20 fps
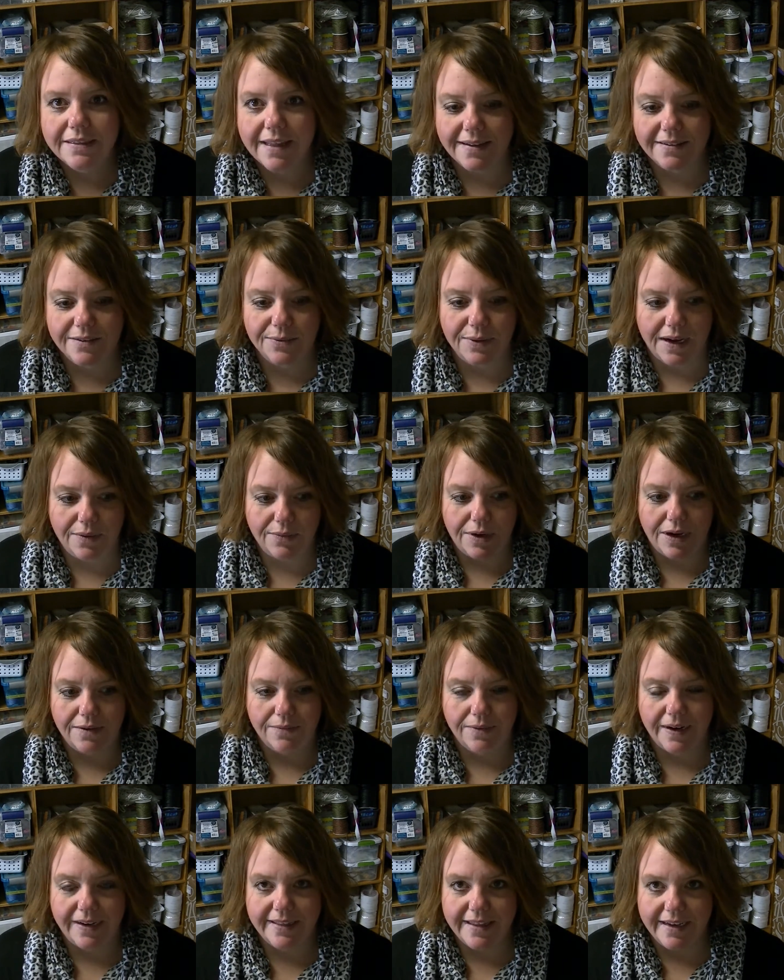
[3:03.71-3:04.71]
That's what I want
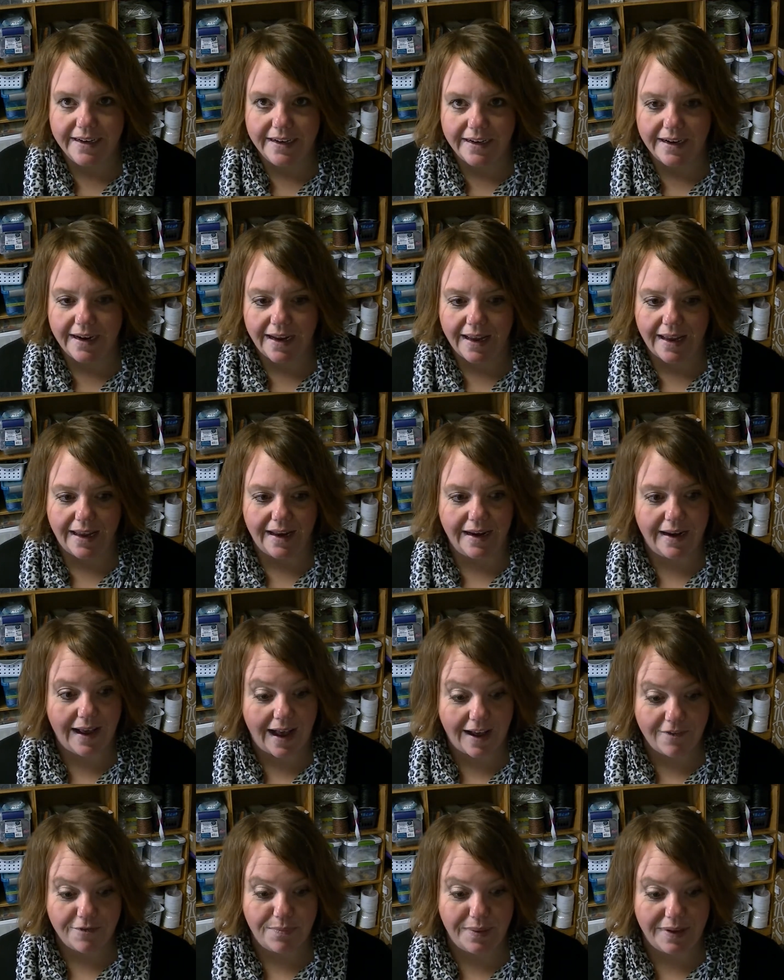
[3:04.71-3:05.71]
right there. And
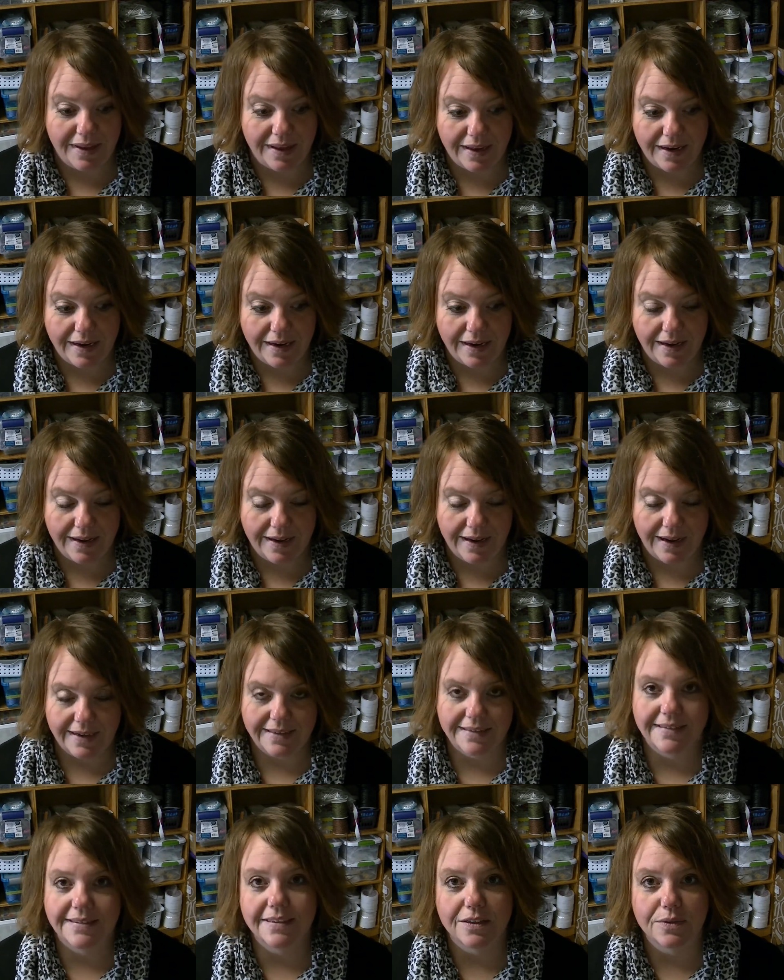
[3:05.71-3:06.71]
I've been
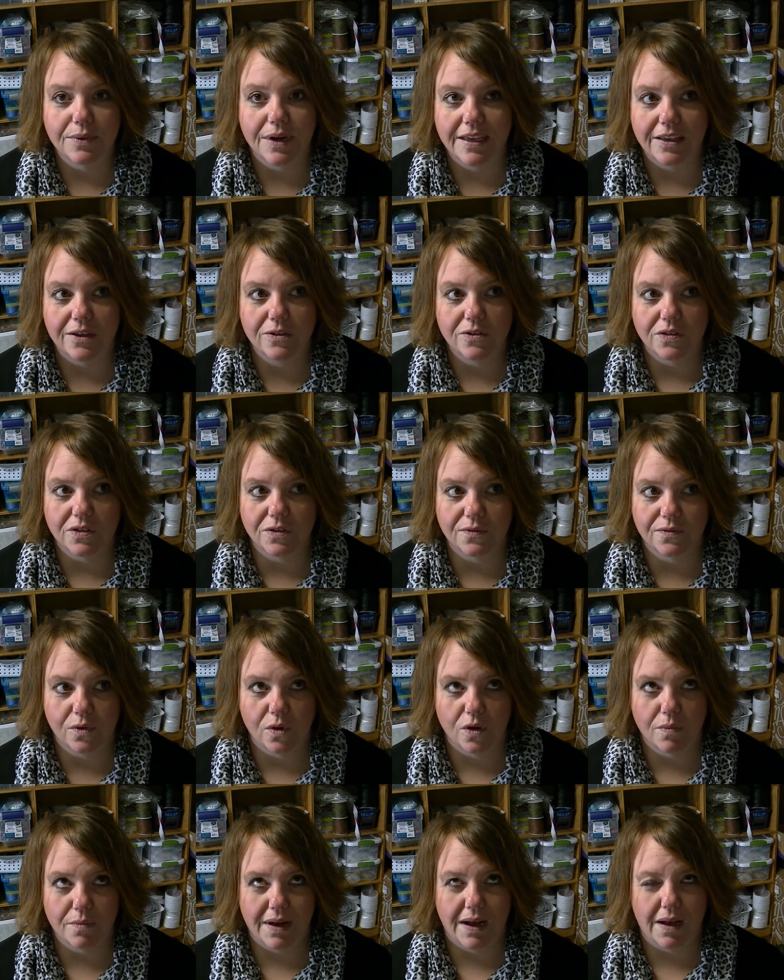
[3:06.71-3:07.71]
a Silhouette user
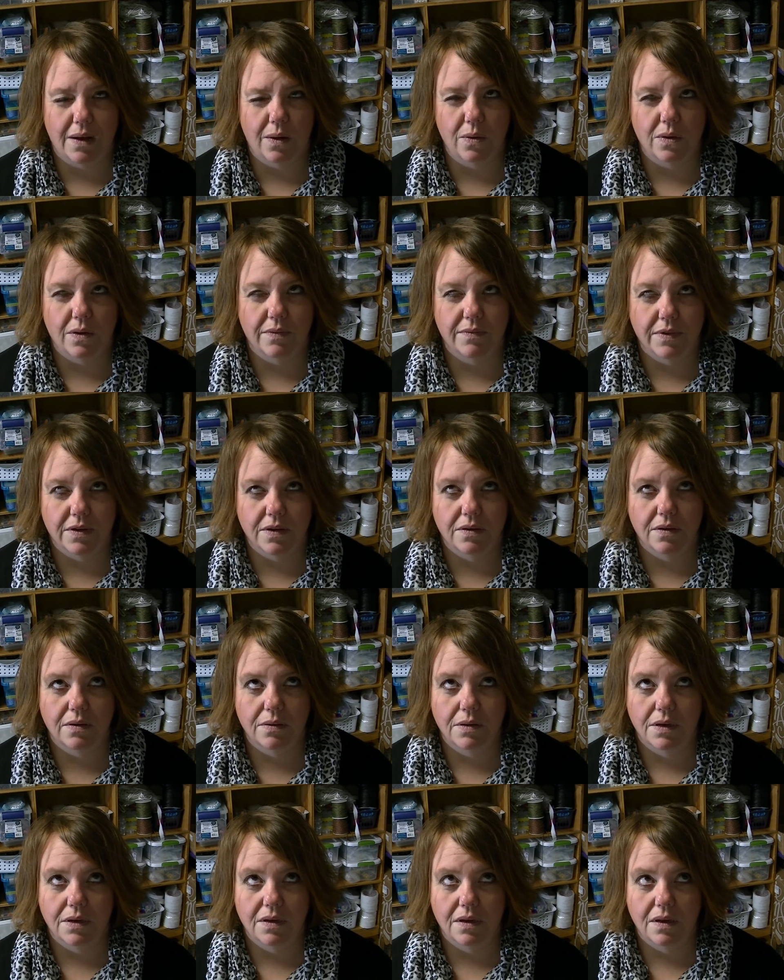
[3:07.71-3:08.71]
for about,
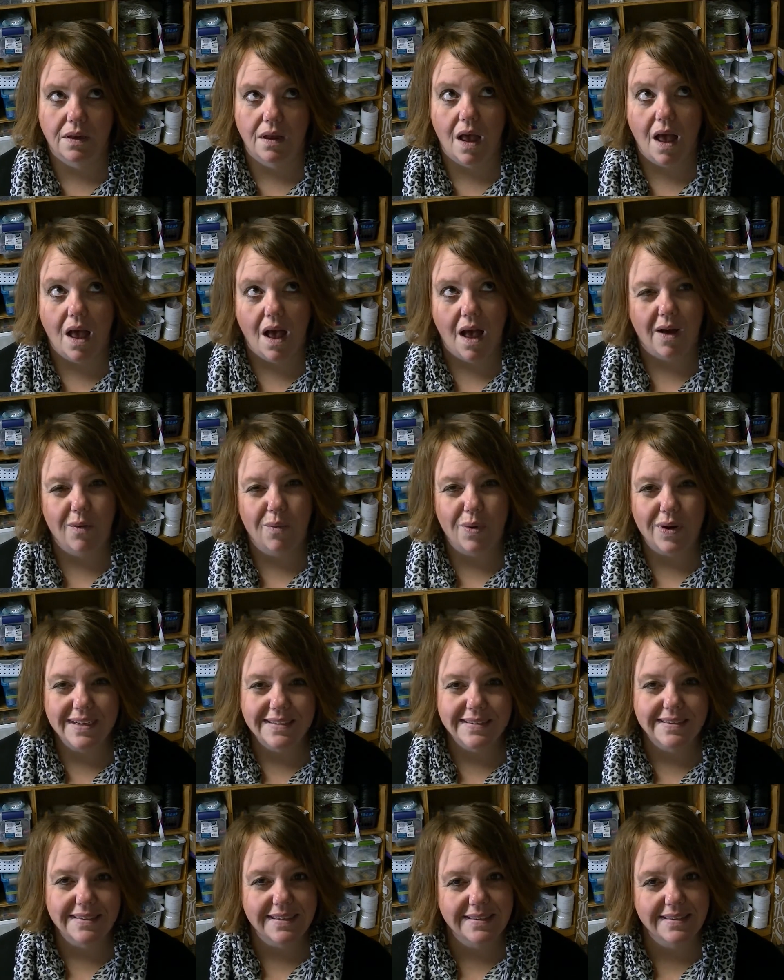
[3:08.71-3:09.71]
I want
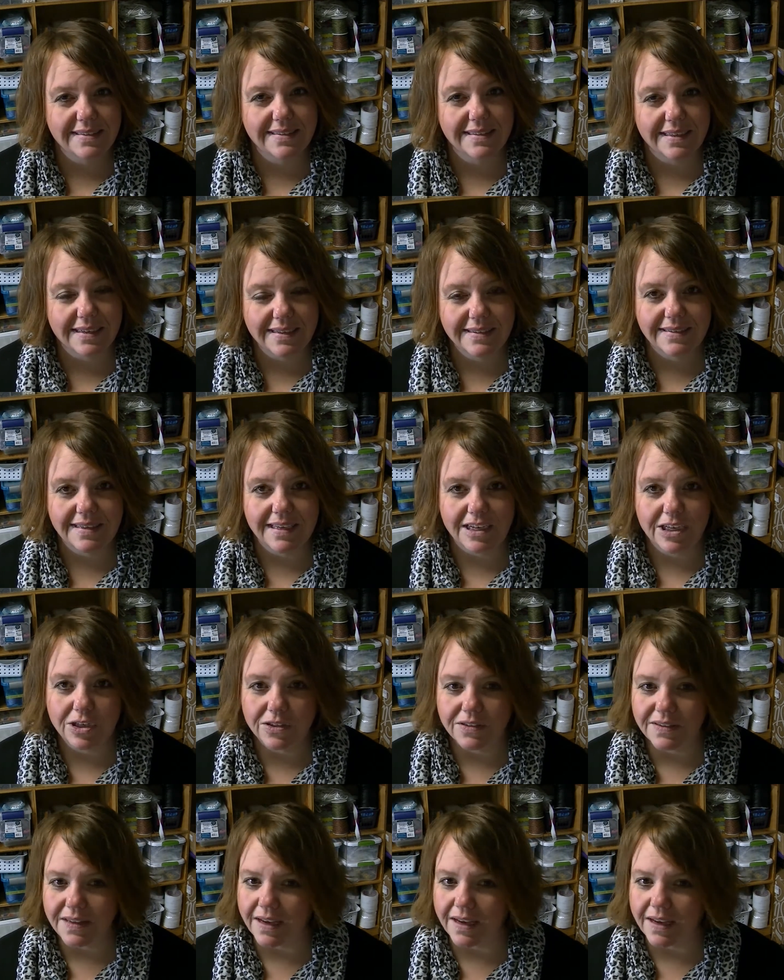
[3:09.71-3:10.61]
to say 6 years.